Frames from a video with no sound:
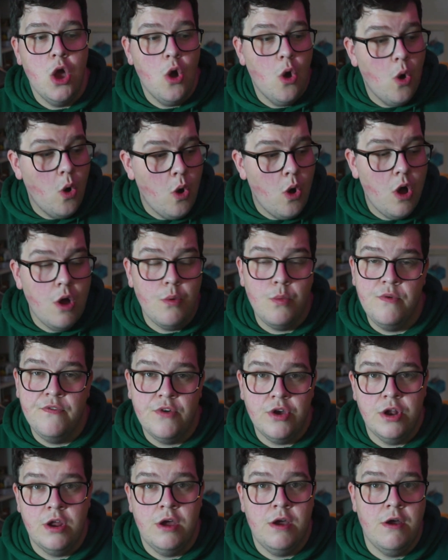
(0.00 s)
or we've
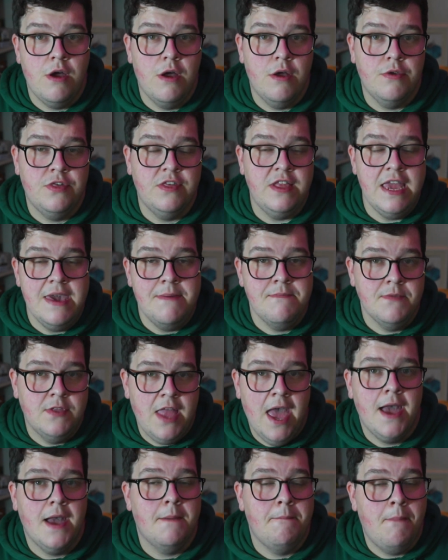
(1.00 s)
got a Steam
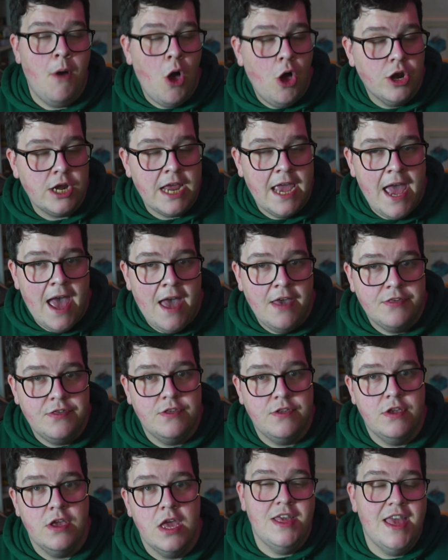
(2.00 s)
Deck
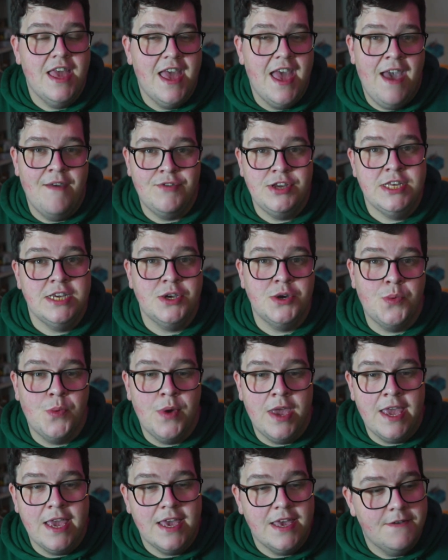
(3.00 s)
podcast every single
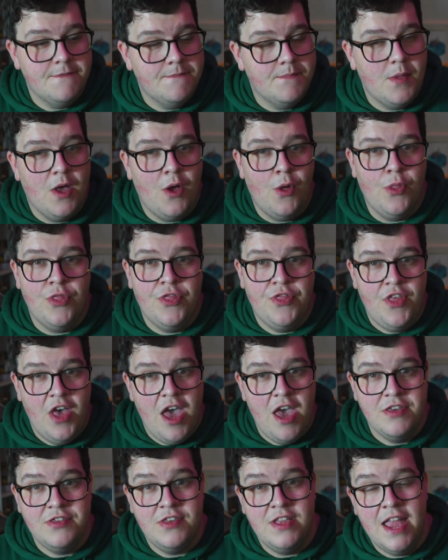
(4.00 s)
week on
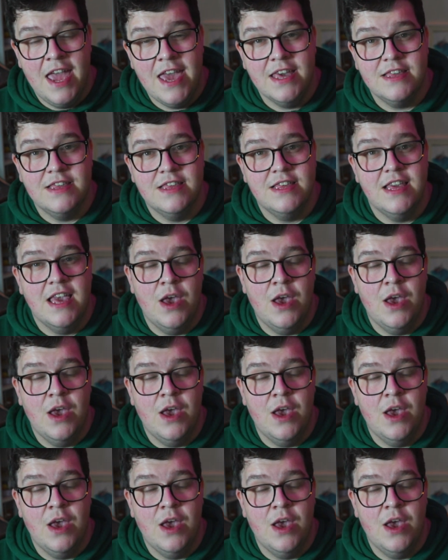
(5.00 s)
Thursdays,